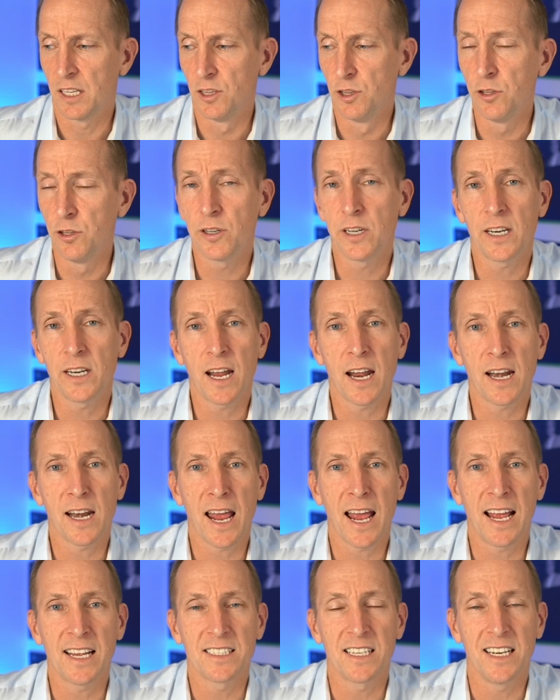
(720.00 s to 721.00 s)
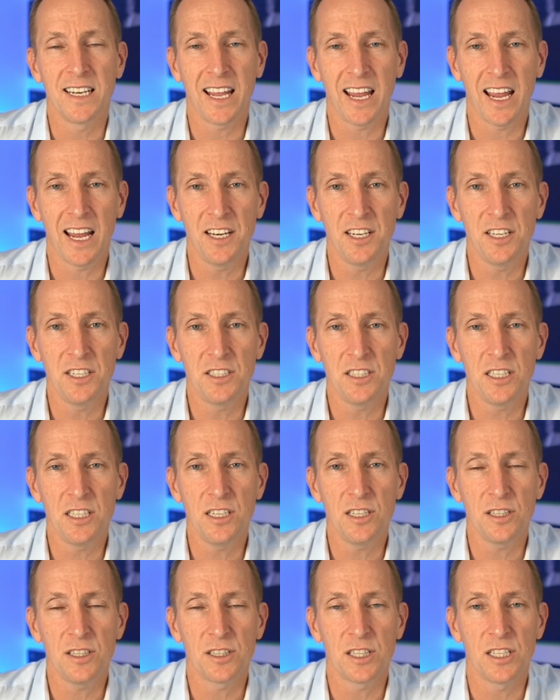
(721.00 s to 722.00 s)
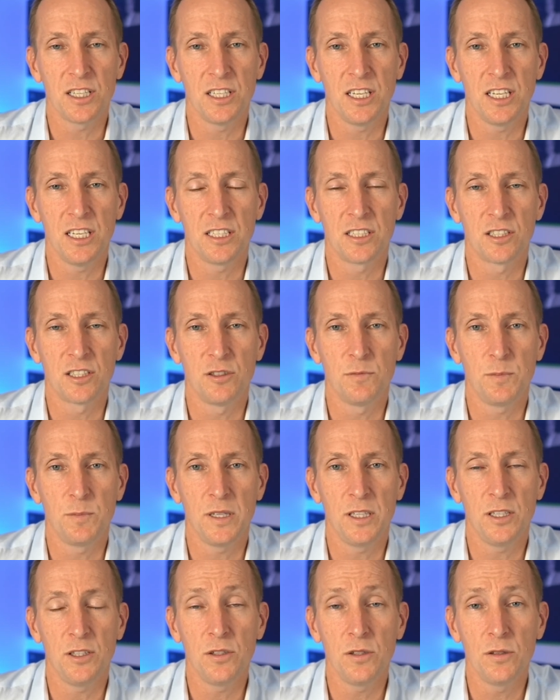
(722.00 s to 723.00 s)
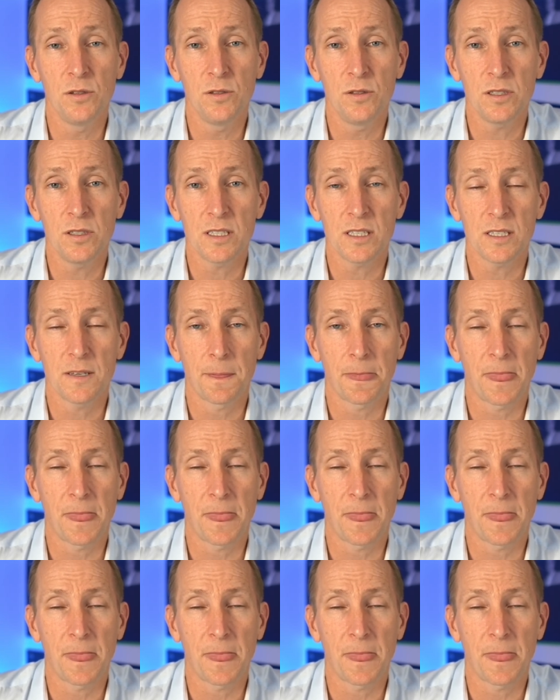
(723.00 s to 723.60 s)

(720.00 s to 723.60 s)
Look at it as an energy that needs to be used,